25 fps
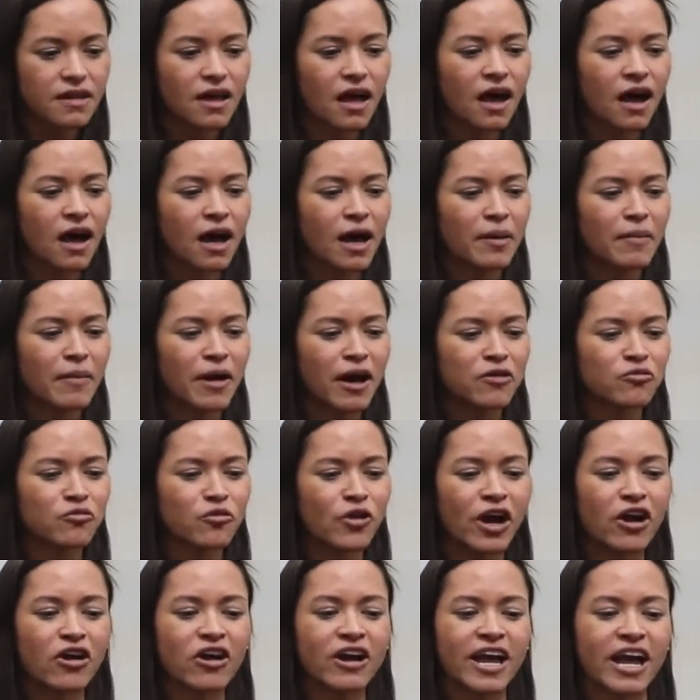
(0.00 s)
Um, on
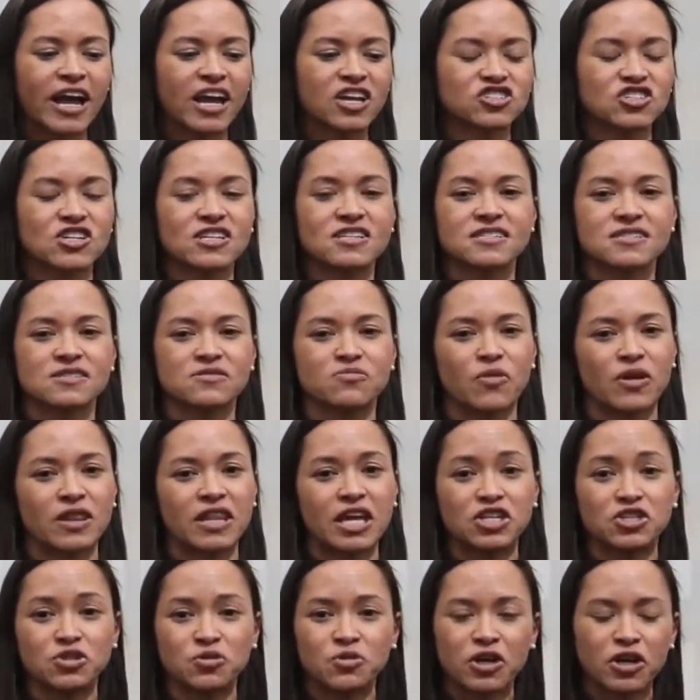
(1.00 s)
rare occasions, when
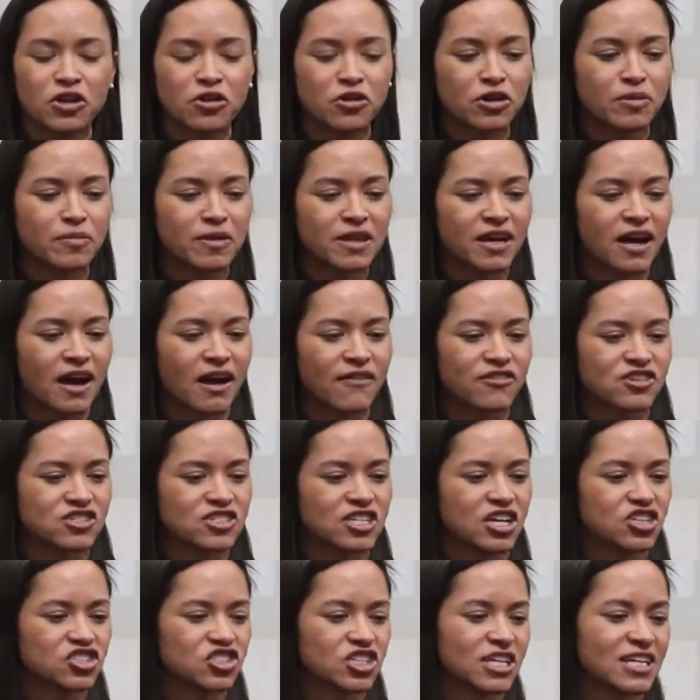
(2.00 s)
they do include him in the
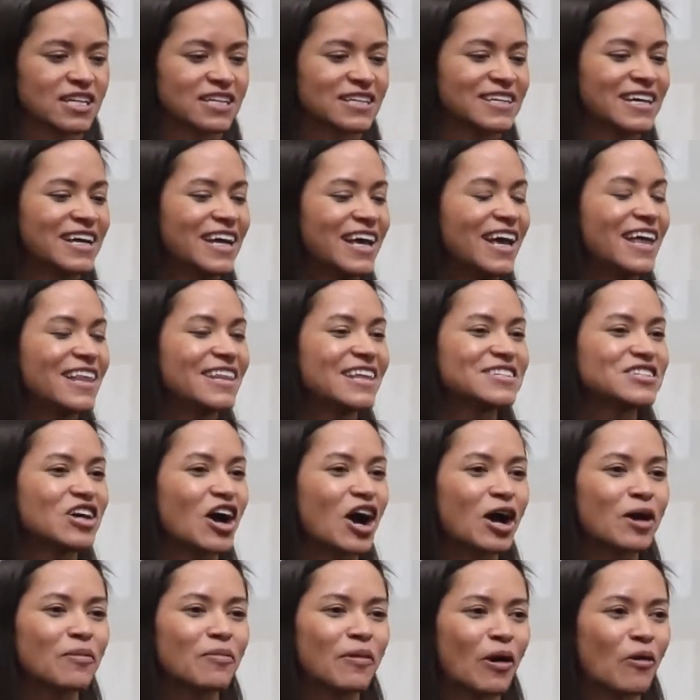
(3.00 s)
conversation, they
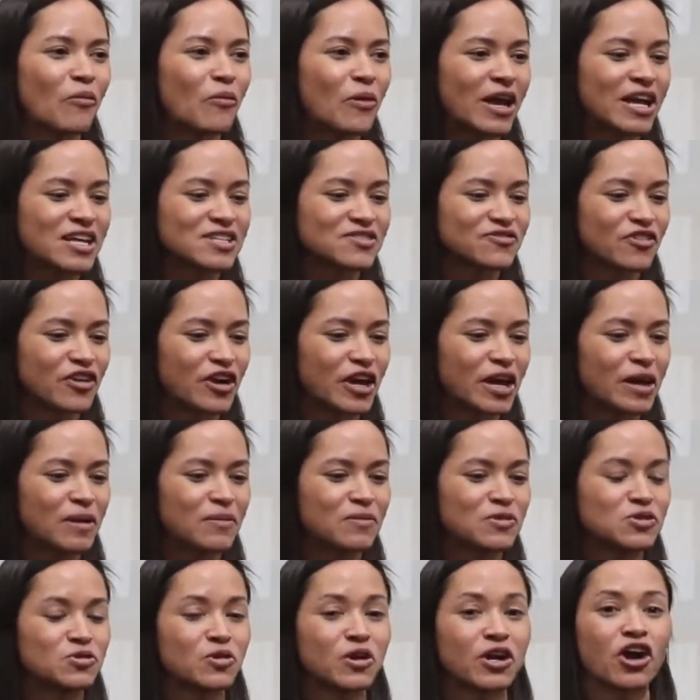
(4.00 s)
talk about ways for
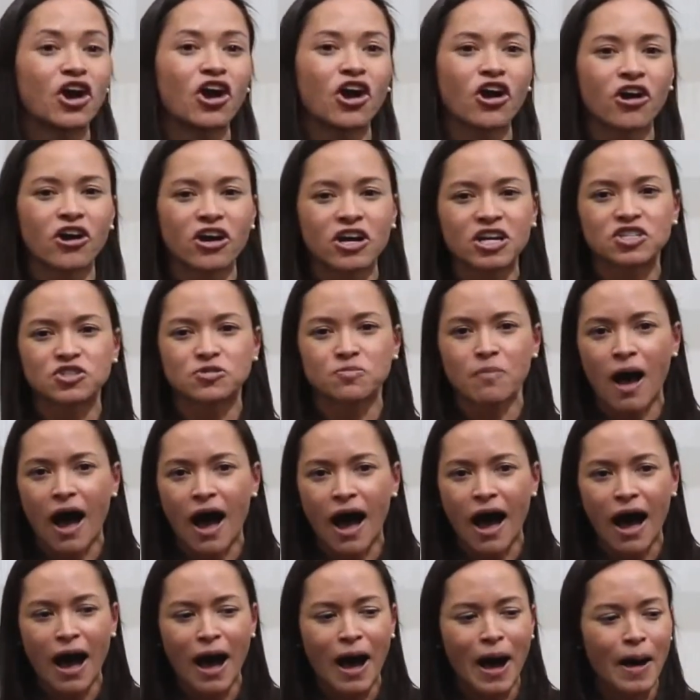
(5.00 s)
him to encourage
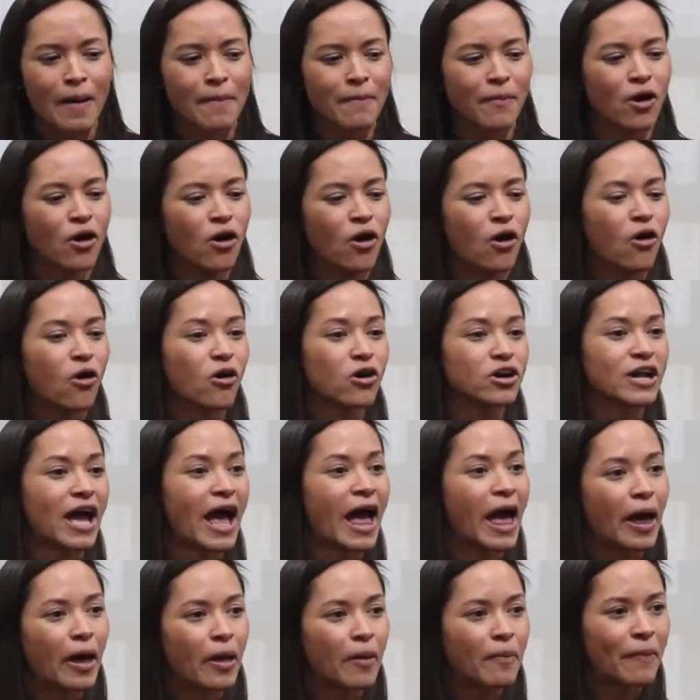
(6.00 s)
mom or to
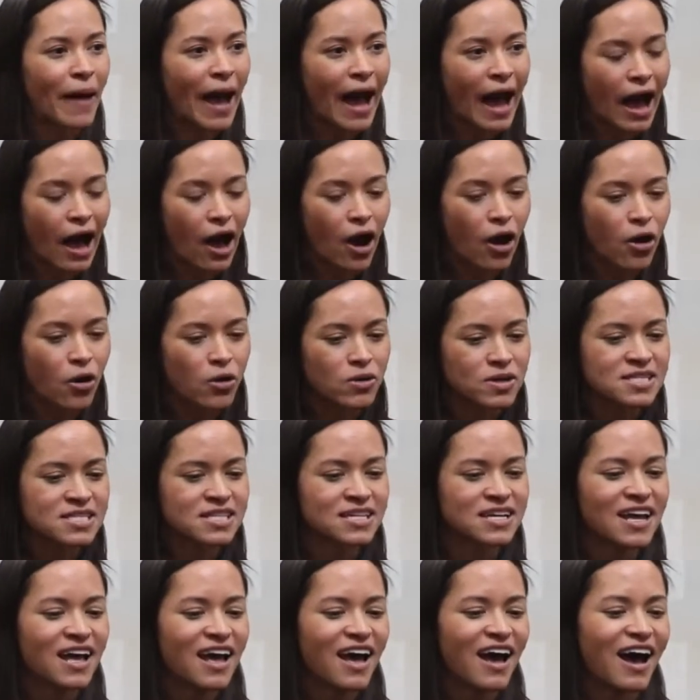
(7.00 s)
help out,
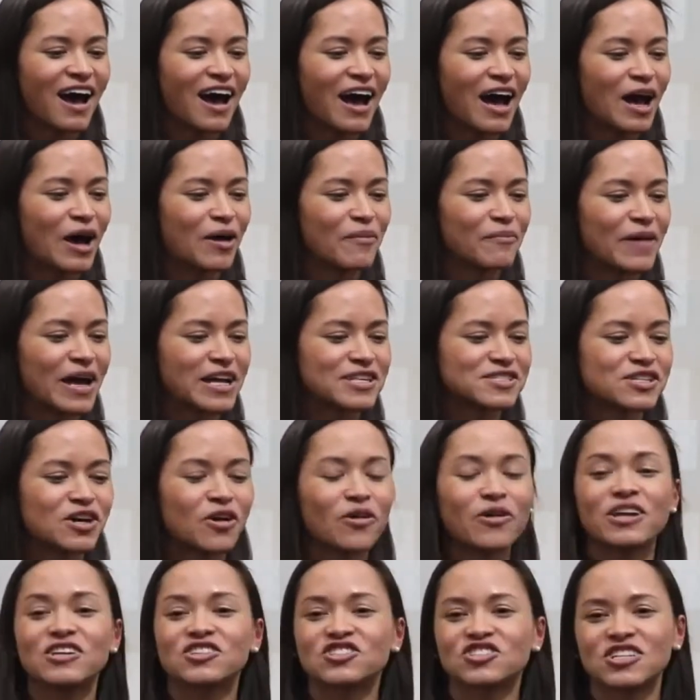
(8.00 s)
um, as
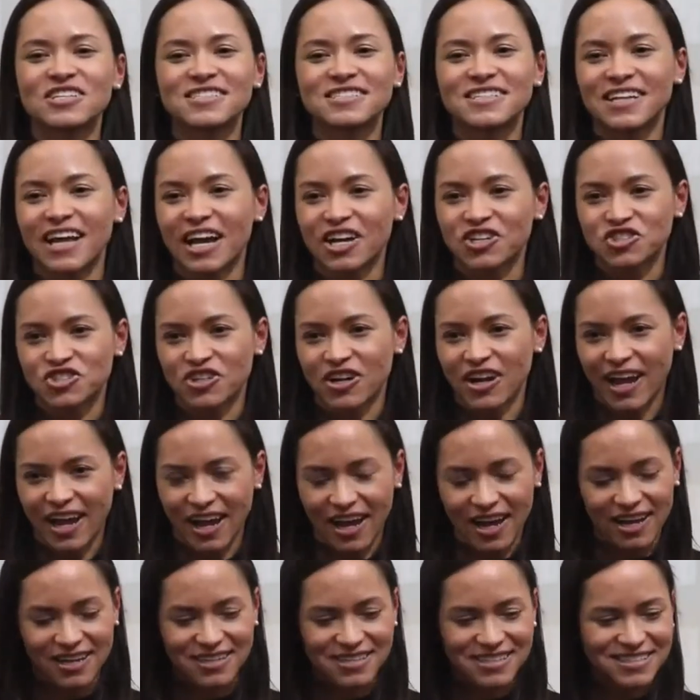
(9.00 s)
though he's just an extra
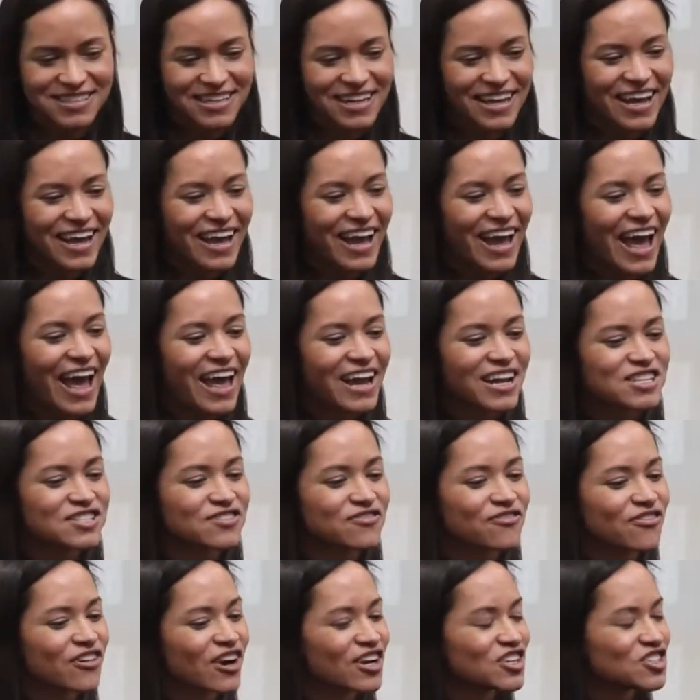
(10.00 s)
hand. And
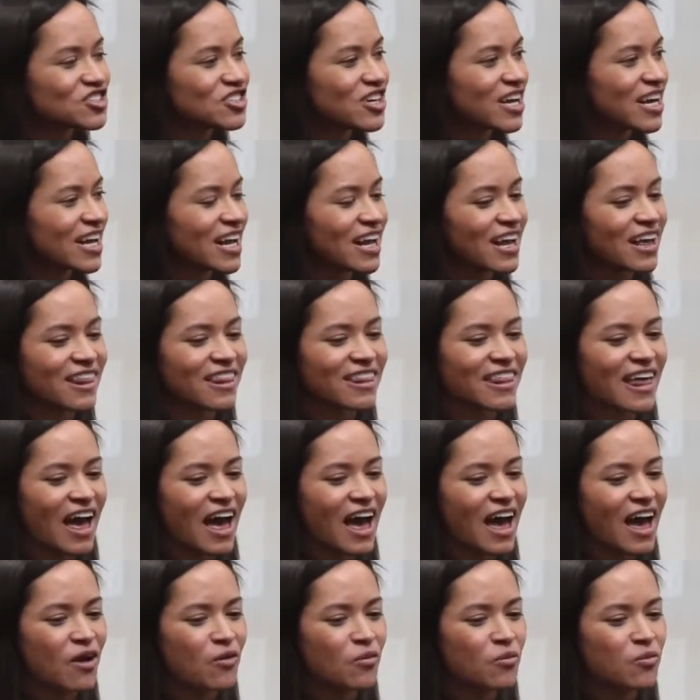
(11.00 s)
it's frustrating
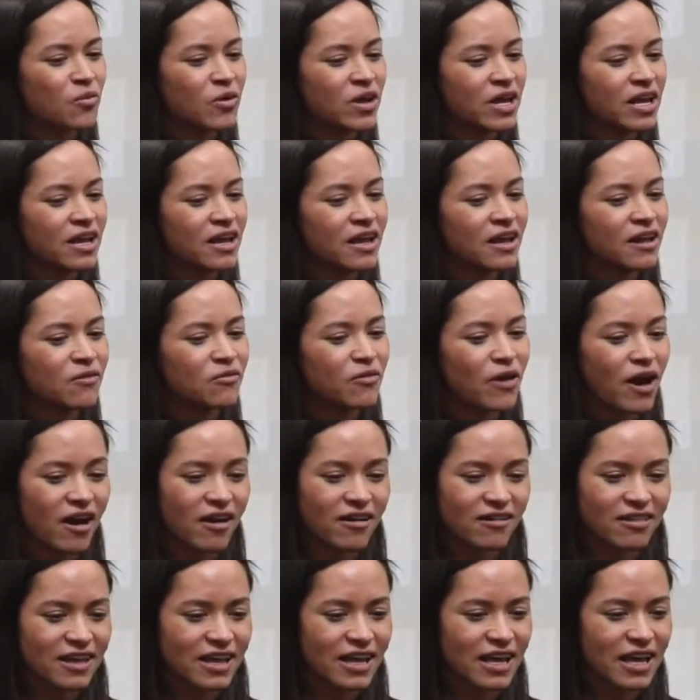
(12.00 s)
that we
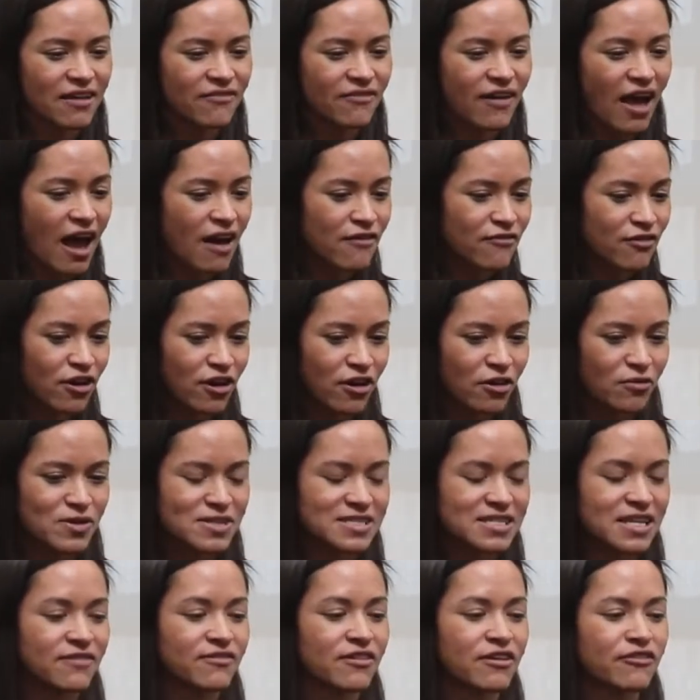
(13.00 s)
rarely, if ever,
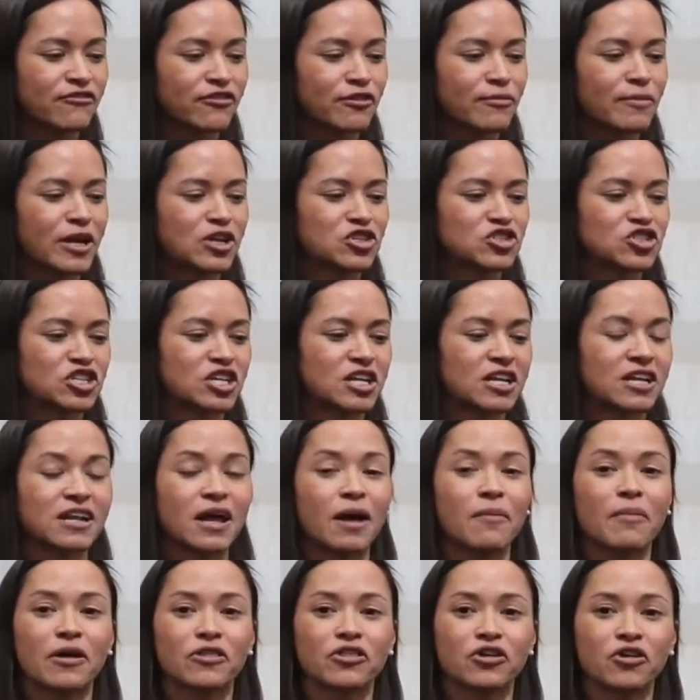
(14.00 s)
receive information
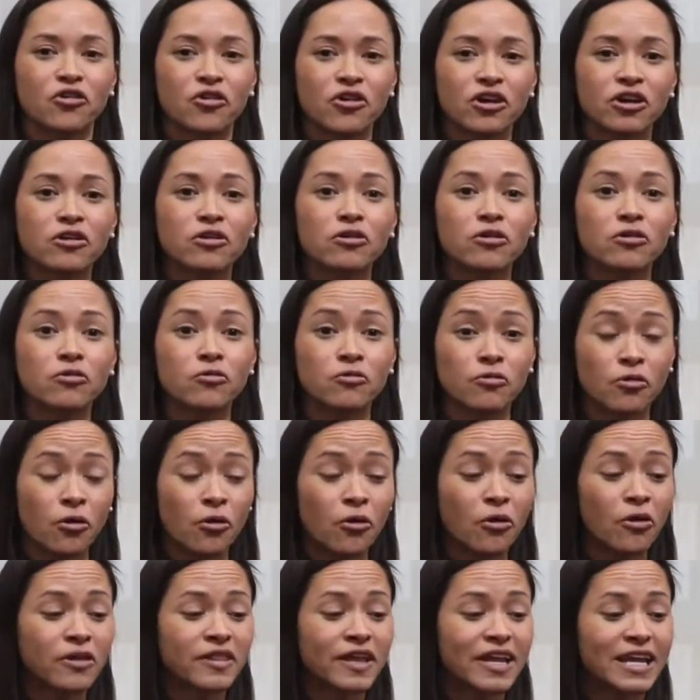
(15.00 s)
about the critical
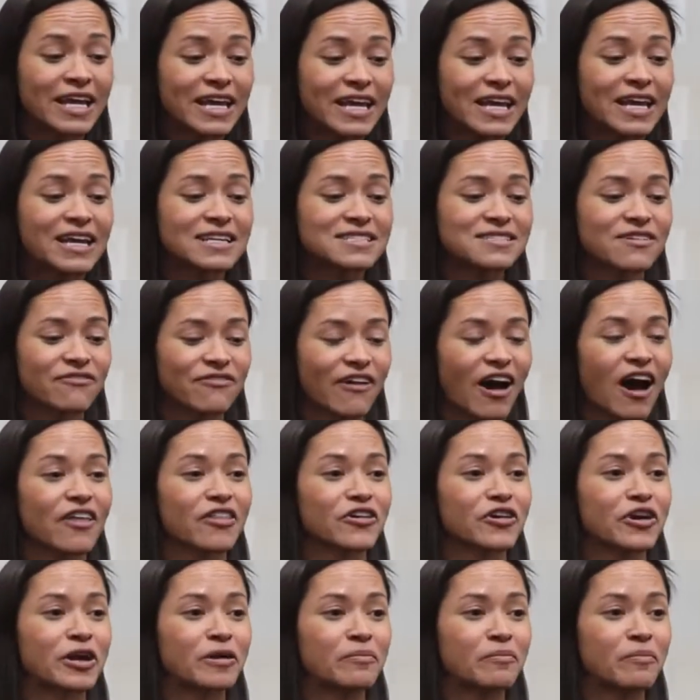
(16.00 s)
role that he as a
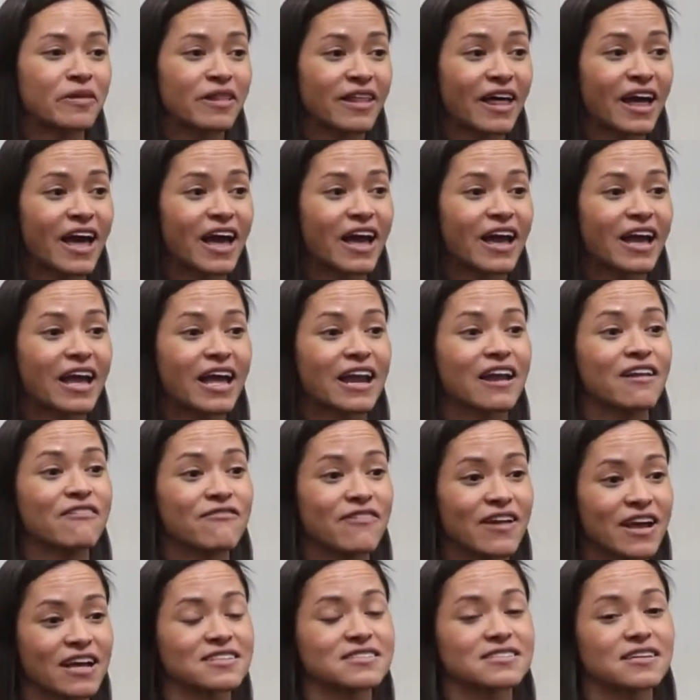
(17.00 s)
father can play in
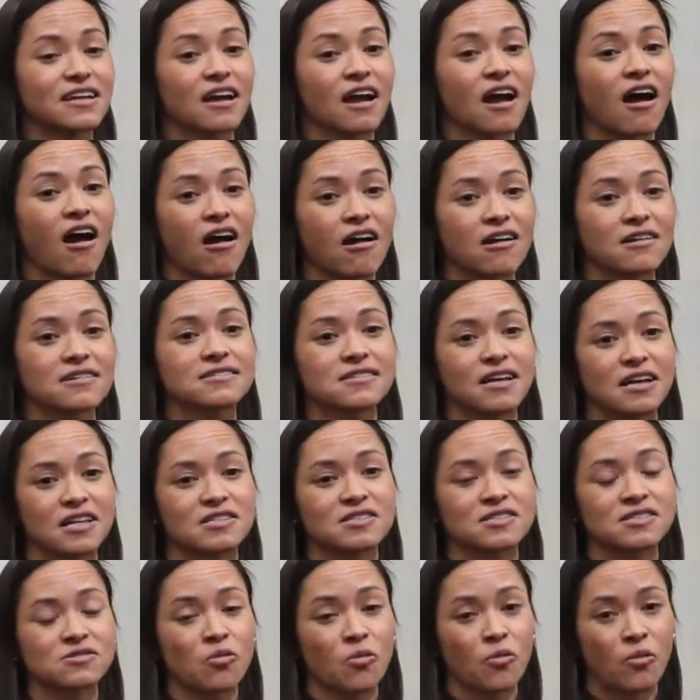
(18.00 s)
advancing our
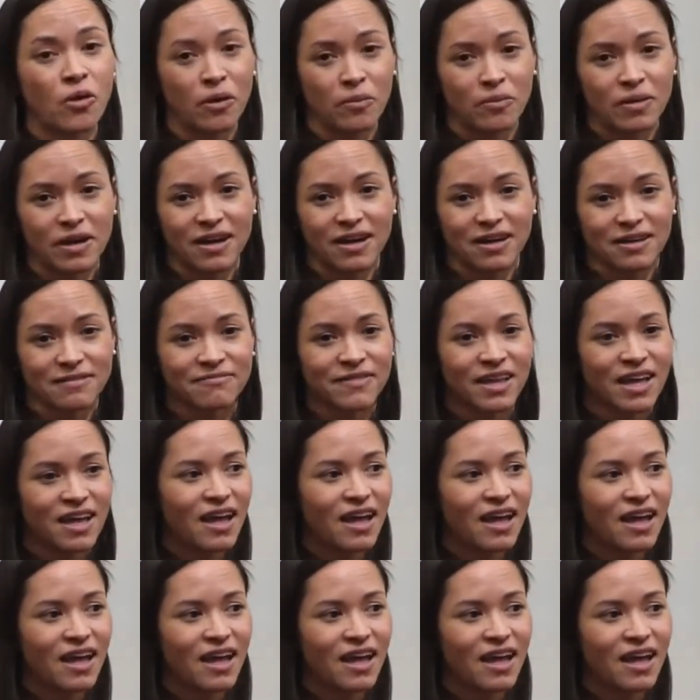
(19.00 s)
son's well being.